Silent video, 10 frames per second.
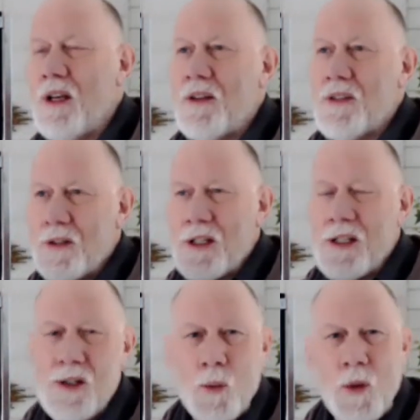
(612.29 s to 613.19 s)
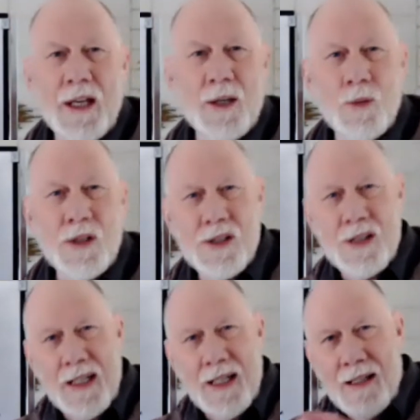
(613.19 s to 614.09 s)
there is a way in which
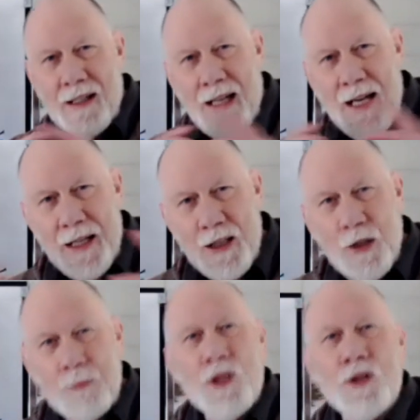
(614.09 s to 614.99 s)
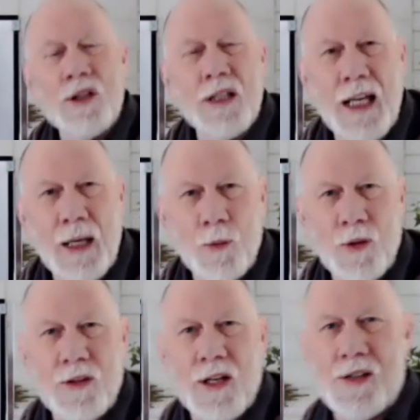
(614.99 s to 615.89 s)
they communicate
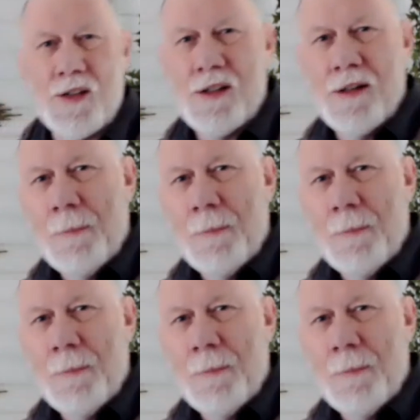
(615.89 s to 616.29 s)
with us.